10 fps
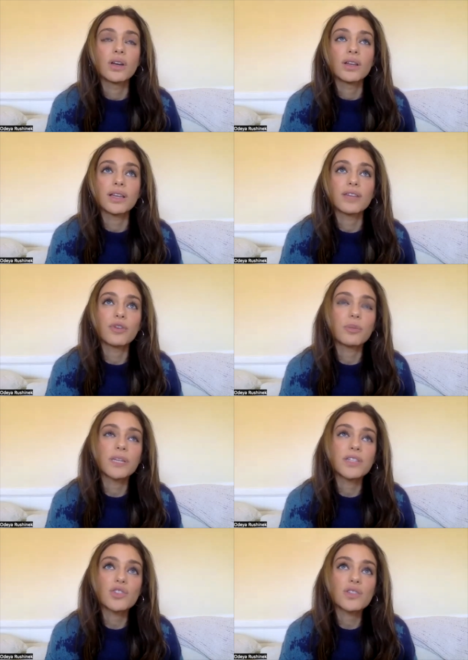like for me
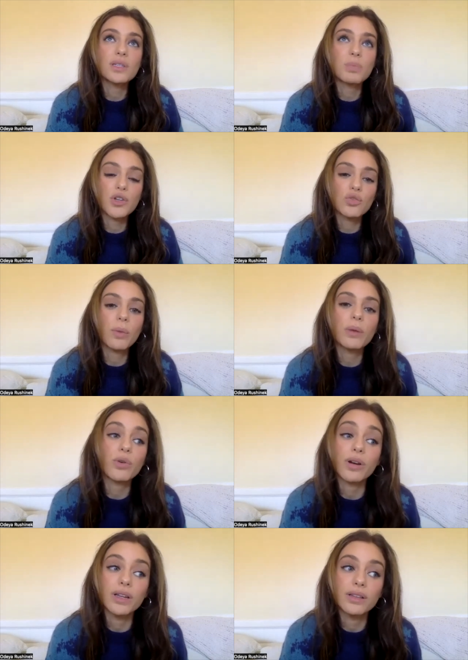it's just a special
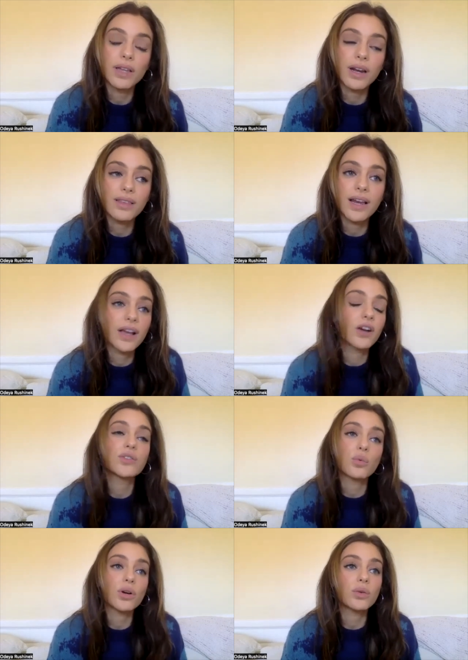memory that I, that I got
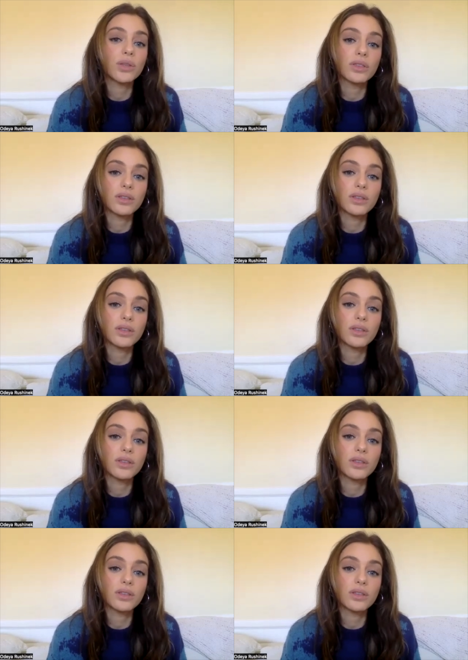to work with